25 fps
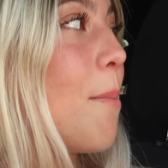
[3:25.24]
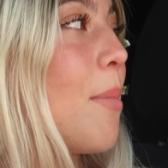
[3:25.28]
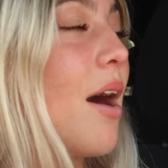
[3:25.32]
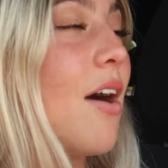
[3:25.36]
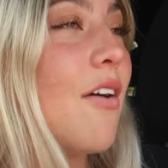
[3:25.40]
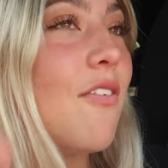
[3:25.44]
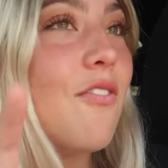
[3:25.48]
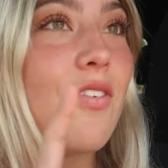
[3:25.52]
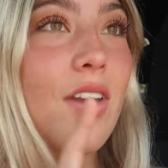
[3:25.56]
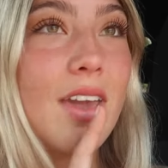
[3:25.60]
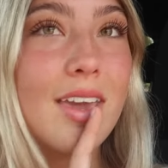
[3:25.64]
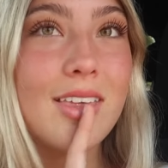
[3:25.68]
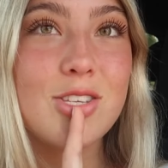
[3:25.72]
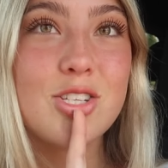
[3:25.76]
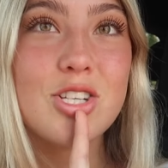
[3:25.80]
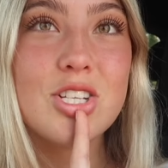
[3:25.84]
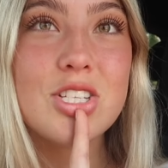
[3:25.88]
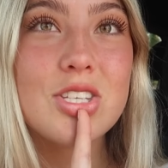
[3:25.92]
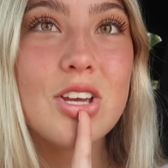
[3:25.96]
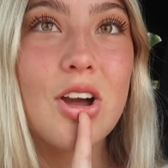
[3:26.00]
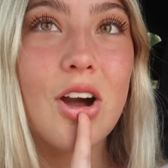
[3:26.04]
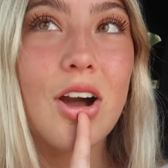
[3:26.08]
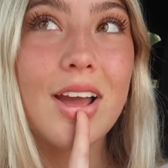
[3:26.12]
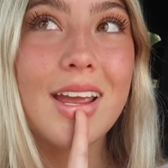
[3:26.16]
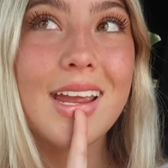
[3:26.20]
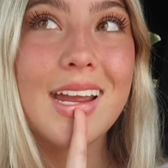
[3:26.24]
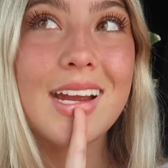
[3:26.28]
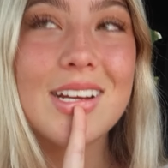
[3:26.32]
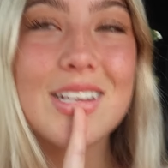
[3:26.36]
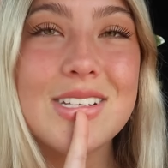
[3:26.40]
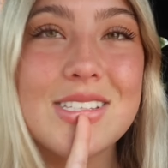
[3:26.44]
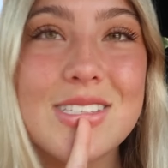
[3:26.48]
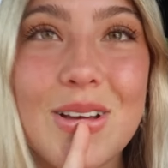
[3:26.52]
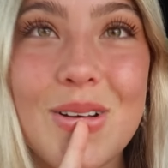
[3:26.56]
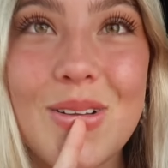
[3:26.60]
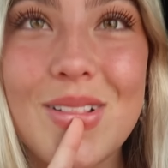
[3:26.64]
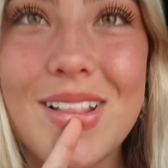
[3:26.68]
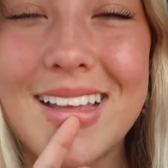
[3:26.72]
But Faith just got here,
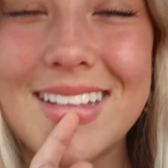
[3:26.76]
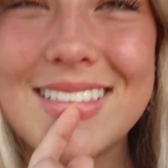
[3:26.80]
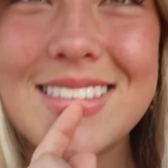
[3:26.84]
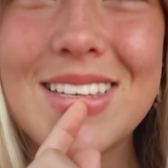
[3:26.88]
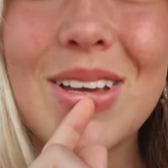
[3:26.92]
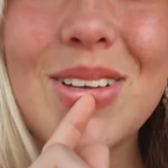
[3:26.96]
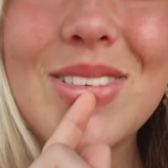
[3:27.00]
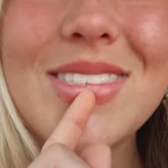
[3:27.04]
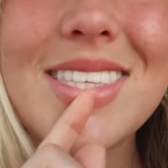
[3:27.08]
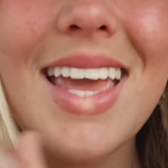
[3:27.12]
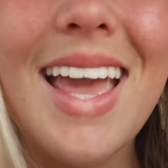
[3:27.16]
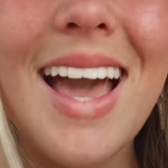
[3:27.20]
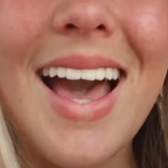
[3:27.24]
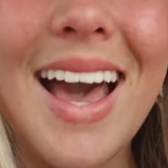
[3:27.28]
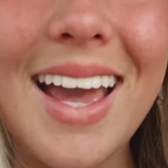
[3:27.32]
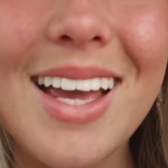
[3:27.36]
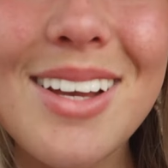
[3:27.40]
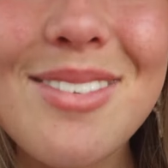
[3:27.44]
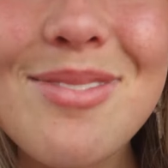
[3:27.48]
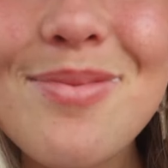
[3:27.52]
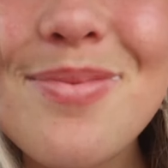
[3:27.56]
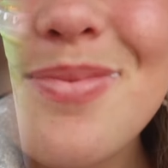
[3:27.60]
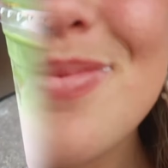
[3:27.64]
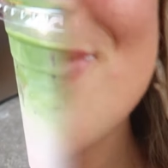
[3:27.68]
so let's go say hi.